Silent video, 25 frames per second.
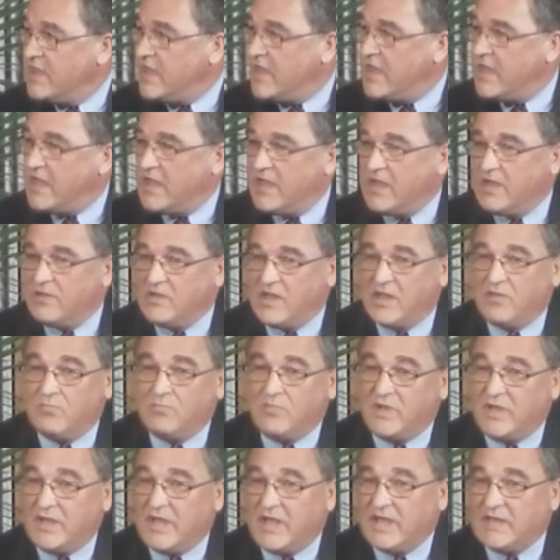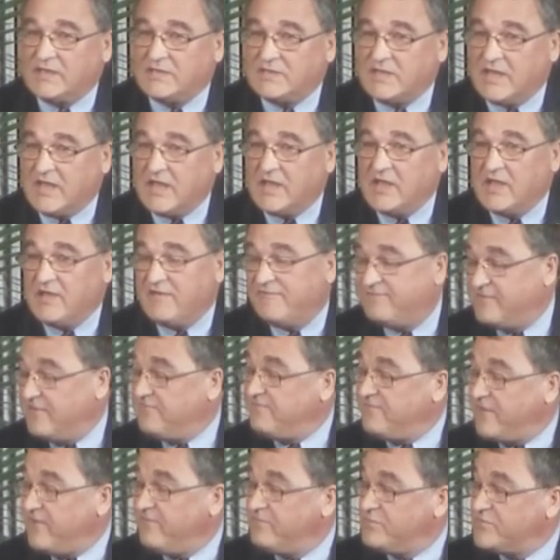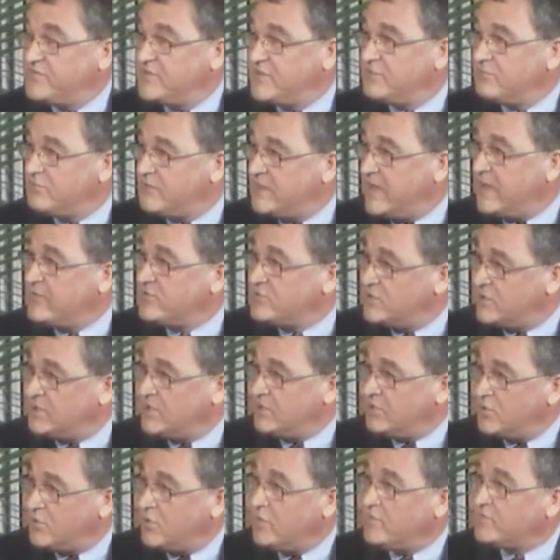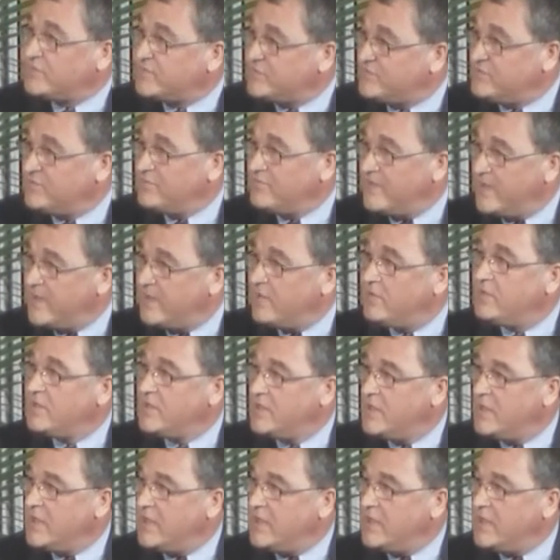and we had a 5% reduction in costs to our